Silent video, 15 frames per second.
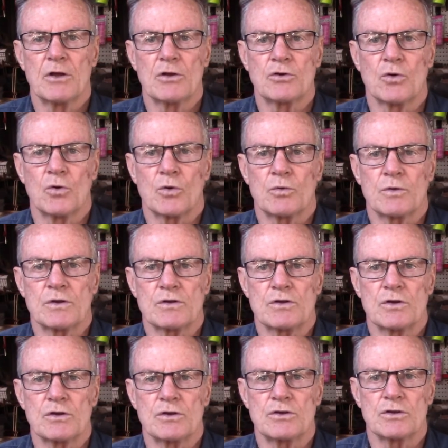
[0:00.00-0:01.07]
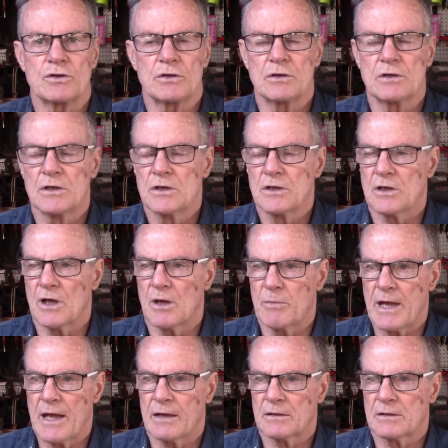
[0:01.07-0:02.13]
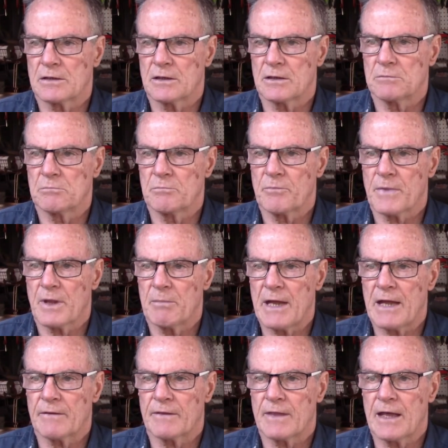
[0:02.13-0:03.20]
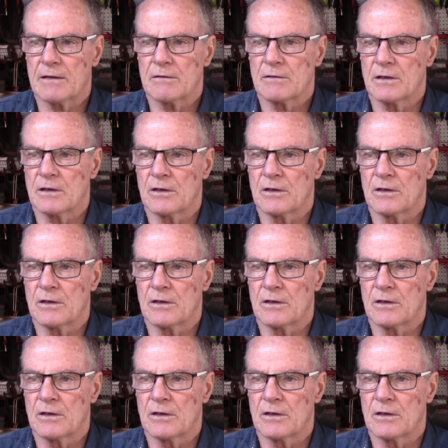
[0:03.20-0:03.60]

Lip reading: talk with the surgeon about that